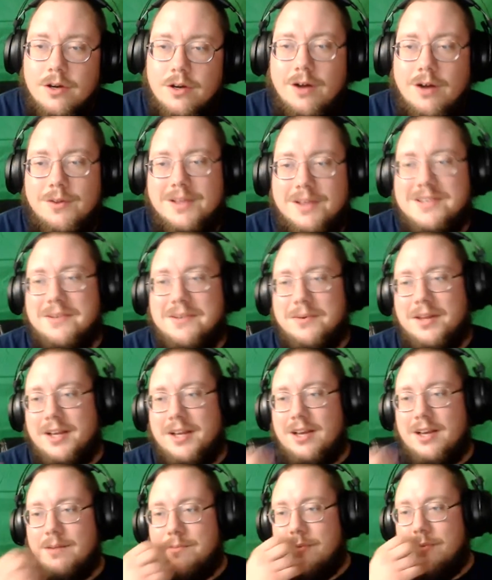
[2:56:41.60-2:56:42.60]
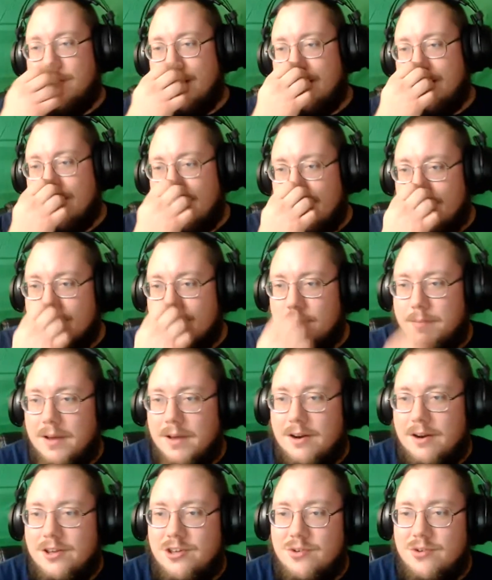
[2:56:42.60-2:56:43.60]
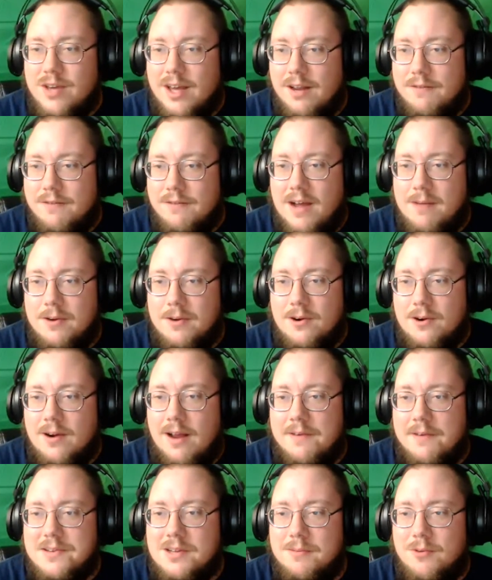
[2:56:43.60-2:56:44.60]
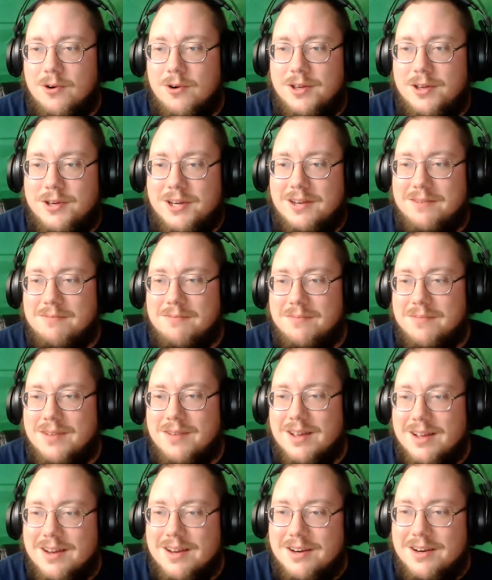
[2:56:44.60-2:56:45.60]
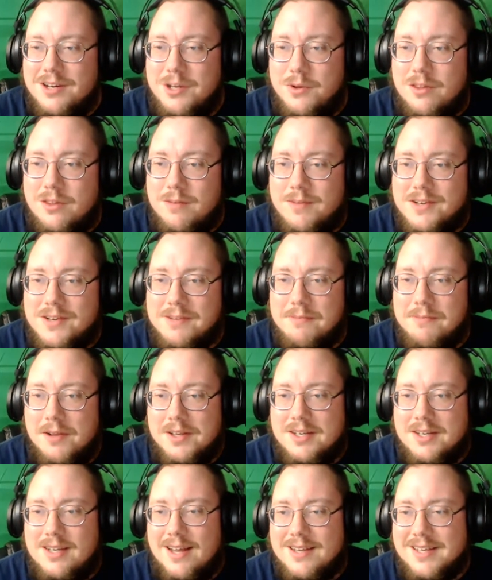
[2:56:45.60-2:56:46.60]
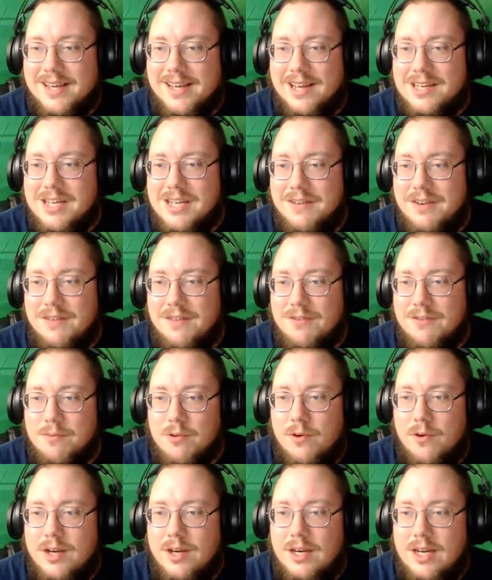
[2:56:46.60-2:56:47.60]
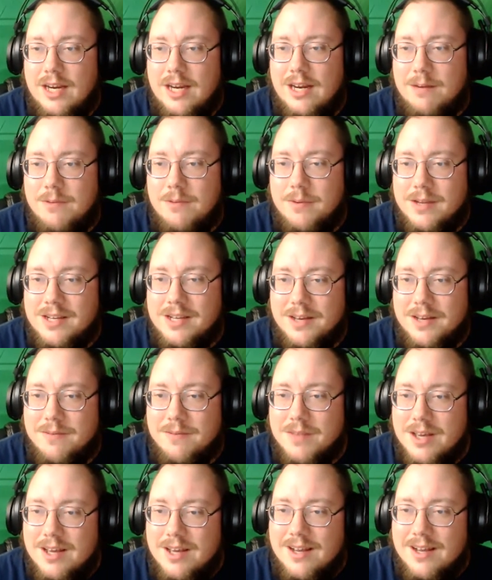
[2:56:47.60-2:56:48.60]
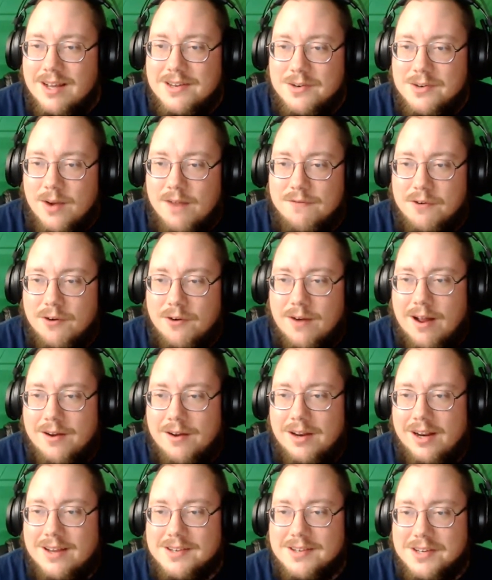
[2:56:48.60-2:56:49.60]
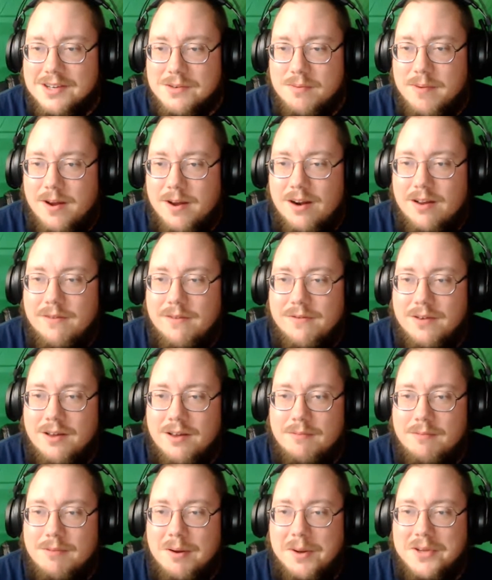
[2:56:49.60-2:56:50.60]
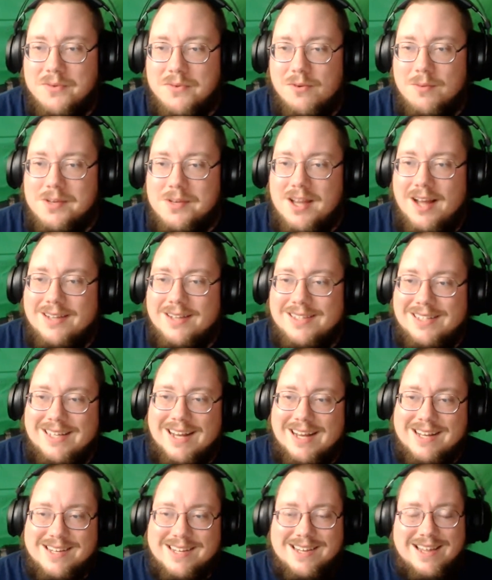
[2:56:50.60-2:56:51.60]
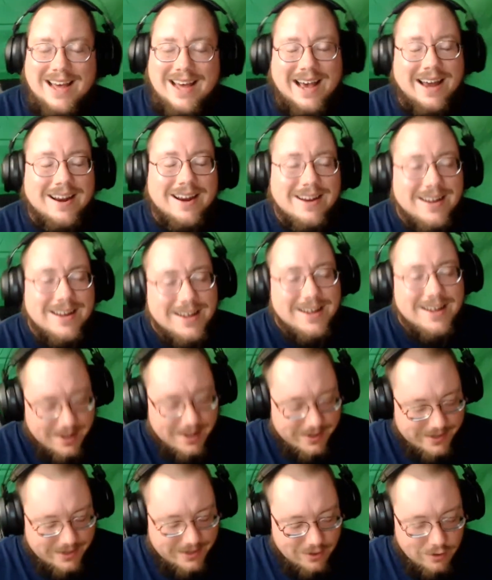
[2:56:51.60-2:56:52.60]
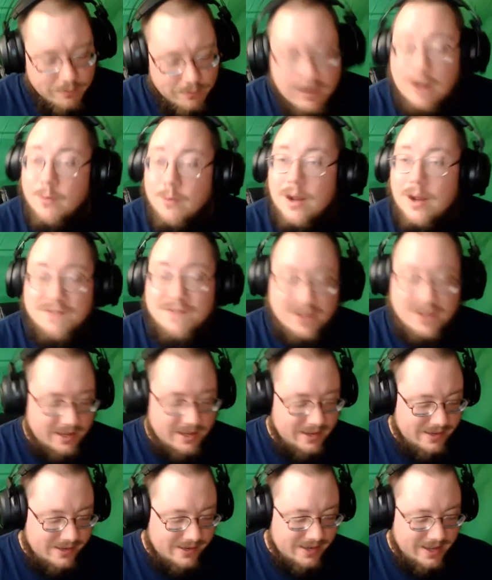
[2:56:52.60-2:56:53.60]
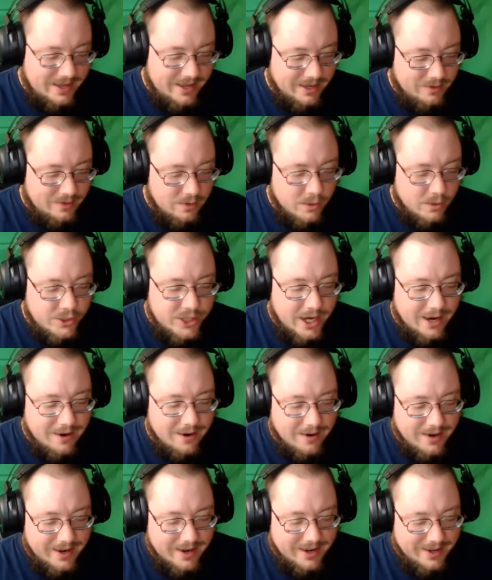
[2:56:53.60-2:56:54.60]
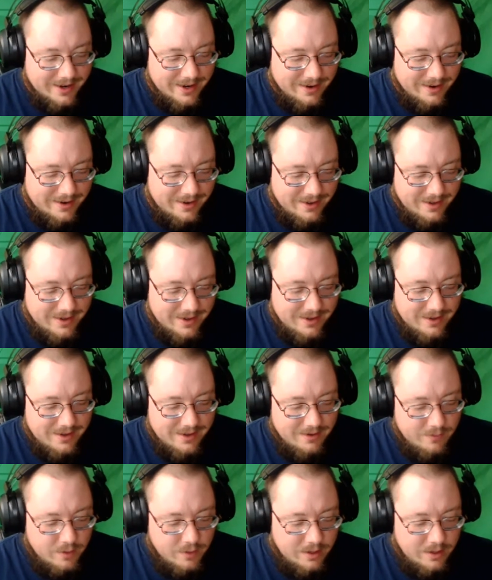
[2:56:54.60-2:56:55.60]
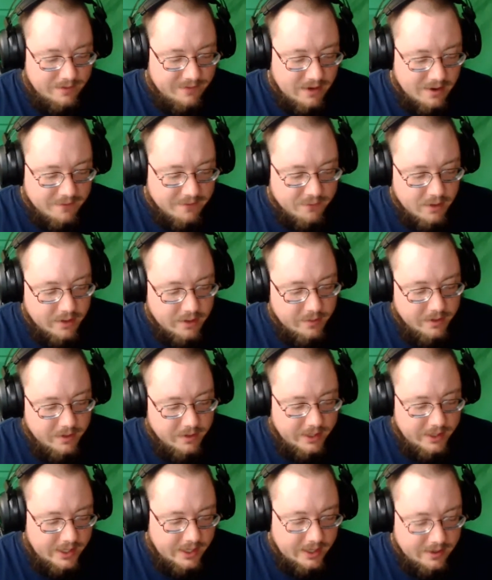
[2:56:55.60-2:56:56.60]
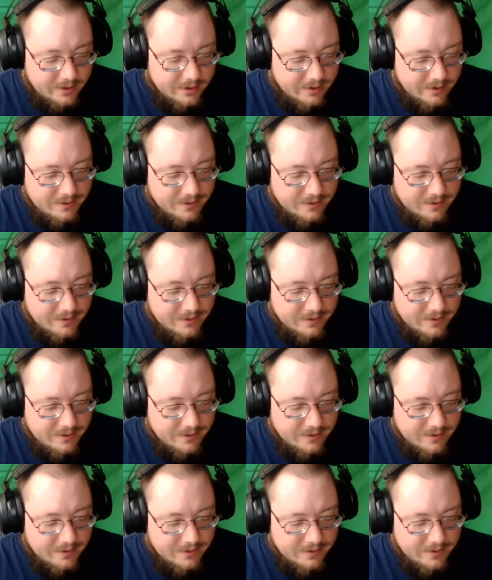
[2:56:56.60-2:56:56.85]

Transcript: Oh, that's a really good point. The better you get at fiber crafts, the more you can do them as a multitasking activity for prone to needing to be busy. It's great for grounding because it's repetitive and bonus warm socks. Yes, that. So my wife is a crocheter and will very frequently